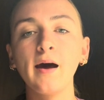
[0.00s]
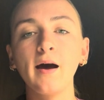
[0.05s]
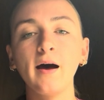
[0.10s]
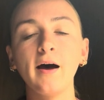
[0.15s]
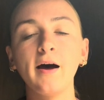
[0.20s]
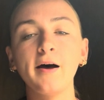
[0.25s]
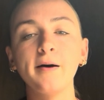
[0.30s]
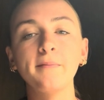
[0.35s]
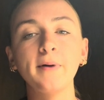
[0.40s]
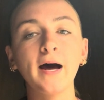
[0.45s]

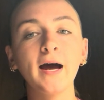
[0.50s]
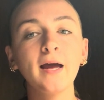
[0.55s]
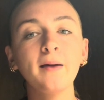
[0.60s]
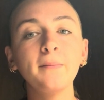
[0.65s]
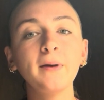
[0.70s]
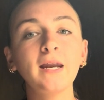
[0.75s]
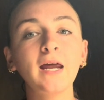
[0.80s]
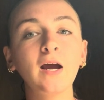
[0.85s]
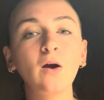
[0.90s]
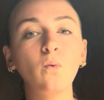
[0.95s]
I am
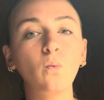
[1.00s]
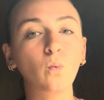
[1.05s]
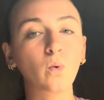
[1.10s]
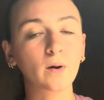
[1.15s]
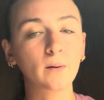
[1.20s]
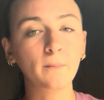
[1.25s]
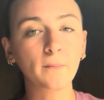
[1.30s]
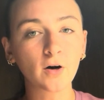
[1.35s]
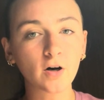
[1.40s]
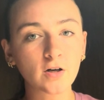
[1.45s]
in a
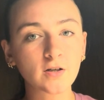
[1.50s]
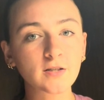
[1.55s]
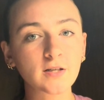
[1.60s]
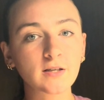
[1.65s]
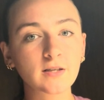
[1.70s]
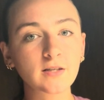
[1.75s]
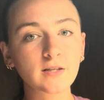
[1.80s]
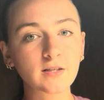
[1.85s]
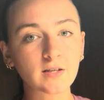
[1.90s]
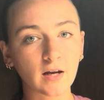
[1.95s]

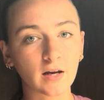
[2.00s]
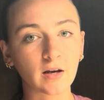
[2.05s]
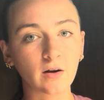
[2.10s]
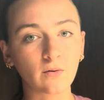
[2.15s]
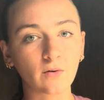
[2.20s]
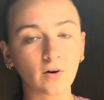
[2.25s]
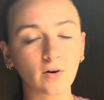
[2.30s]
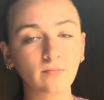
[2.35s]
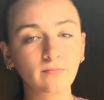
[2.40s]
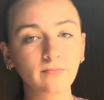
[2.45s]
one-person study
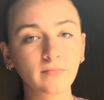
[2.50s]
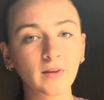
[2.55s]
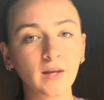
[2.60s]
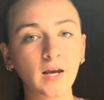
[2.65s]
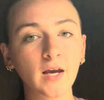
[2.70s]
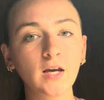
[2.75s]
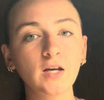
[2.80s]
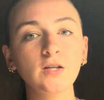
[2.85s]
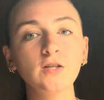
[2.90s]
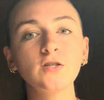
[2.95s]
room,
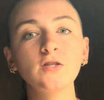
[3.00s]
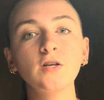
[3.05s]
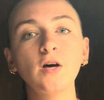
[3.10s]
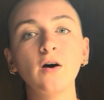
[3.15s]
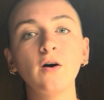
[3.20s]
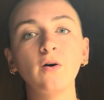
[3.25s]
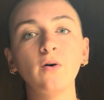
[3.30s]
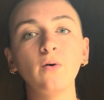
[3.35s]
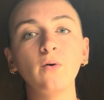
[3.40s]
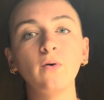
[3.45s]

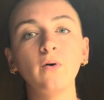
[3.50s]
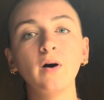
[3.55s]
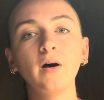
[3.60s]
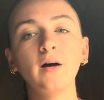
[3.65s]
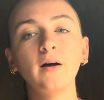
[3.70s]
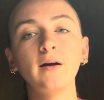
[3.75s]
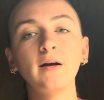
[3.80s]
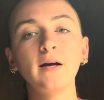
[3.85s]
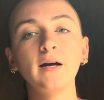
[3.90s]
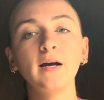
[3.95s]
so
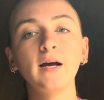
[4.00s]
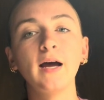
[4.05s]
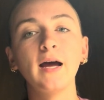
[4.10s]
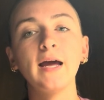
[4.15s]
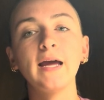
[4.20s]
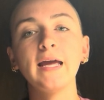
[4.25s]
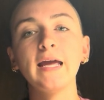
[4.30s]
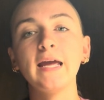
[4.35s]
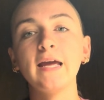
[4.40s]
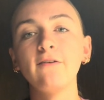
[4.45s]

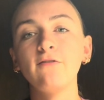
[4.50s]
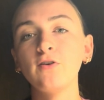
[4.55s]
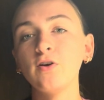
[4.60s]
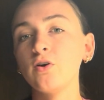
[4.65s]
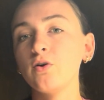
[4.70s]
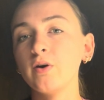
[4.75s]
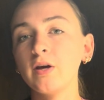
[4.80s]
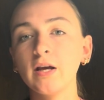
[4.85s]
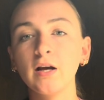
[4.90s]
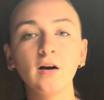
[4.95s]
if
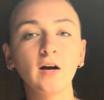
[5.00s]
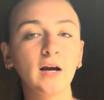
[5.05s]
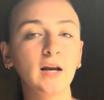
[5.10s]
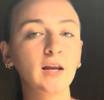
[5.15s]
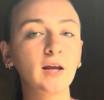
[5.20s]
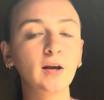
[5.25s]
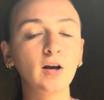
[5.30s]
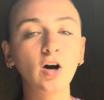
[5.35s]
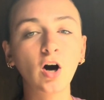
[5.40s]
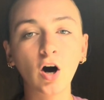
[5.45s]
you hear
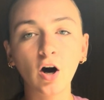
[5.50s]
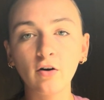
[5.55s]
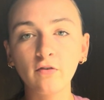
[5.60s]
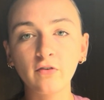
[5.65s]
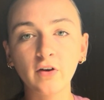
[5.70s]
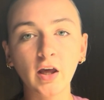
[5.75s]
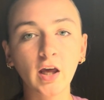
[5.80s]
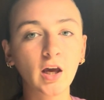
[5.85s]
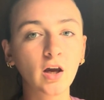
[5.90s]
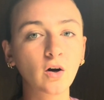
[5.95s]
any
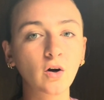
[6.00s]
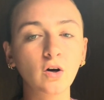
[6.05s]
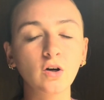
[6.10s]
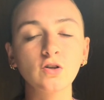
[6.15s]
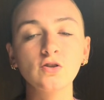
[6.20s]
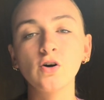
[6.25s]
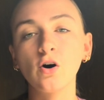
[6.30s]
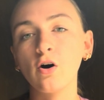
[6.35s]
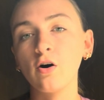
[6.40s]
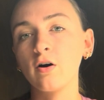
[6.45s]
coughing or
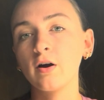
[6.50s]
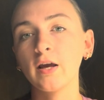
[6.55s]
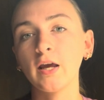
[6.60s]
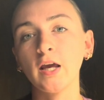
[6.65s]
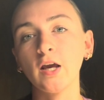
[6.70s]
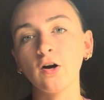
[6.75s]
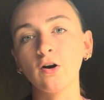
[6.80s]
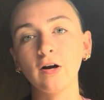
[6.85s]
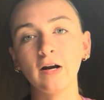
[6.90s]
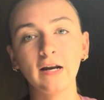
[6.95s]

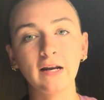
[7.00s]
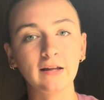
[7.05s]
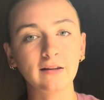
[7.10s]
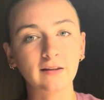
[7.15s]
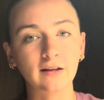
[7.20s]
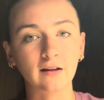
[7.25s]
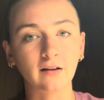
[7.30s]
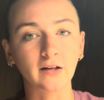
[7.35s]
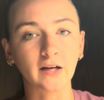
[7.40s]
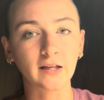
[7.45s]
talking or
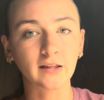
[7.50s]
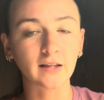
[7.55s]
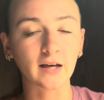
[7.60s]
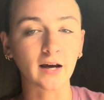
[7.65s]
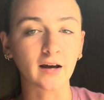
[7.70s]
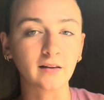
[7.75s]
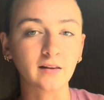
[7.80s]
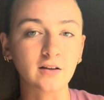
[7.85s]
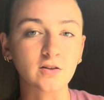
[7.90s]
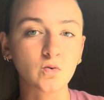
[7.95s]
anything like
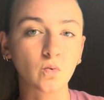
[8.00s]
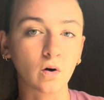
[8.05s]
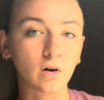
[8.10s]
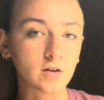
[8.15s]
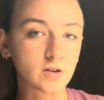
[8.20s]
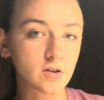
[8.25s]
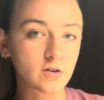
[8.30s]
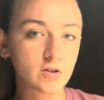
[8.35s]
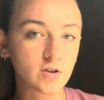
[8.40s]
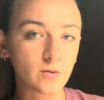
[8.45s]
that, these
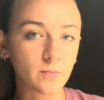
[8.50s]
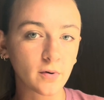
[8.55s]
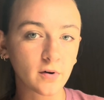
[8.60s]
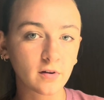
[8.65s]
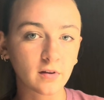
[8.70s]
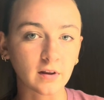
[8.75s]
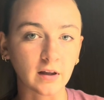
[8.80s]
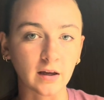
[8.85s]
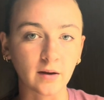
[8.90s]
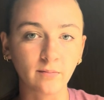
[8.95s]
walls are super
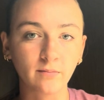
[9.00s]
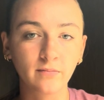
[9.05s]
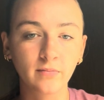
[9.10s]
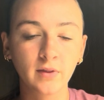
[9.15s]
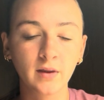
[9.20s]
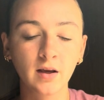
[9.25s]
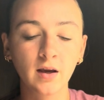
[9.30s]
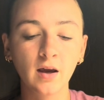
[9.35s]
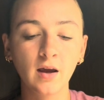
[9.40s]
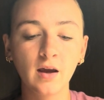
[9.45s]
thin,
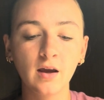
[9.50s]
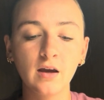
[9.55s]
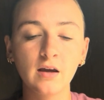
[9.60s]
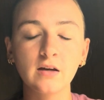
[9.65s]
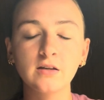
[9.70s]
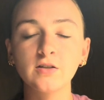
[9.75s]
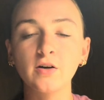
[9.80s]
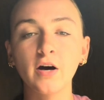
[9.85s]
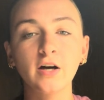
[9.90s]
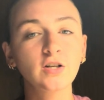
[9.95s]

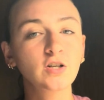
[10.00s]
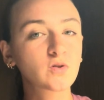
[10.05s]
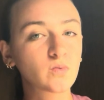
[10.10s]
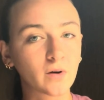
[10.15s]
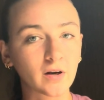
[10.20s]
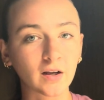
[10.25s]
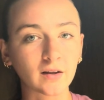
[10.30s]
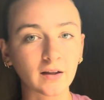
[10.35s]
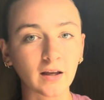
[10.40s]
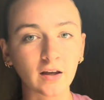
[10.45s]
so I just
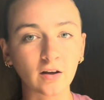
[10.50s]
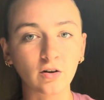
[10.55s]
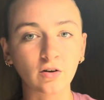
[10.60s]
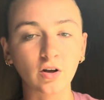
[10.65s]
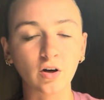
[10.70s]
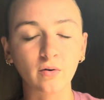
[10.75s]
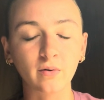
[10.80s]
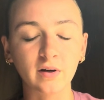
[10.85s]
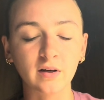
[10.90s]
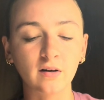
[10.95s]
want to let you
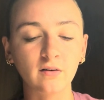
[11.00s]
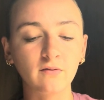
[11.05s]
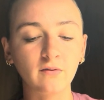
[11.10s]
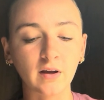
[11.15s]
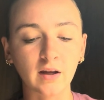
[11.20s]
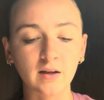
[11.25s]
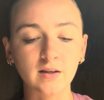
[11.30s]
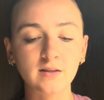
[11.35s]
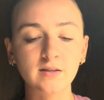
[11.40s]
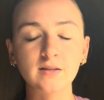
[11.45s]
know in
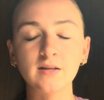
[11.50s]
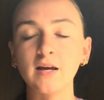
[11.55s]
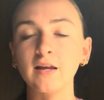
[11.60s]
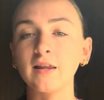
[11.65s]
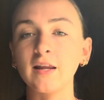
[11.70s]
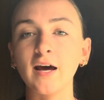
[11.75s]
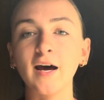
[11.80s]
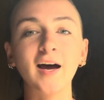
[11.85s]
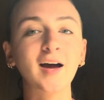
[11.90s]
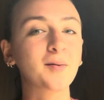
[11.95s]
advance, and
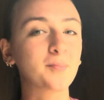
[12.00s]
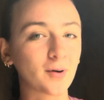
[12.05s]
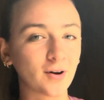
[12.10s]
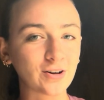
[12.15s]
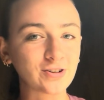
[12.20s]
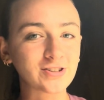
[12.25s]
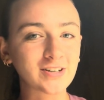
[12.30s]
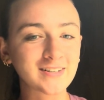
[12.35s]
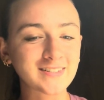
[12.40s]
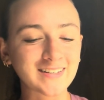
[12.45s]
that I
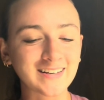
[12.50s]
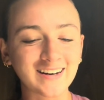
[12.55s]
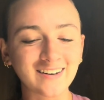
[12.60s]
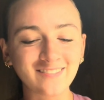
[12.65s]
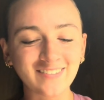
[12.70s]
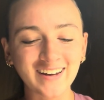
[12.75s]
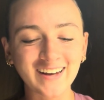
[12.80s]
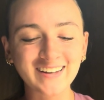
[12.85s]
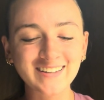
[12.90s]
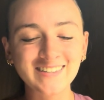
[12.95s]
apologize in
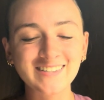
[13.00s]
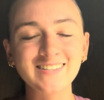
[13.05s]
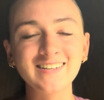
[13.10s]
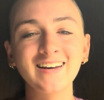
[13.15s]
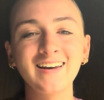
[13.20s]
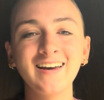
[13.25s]
advance.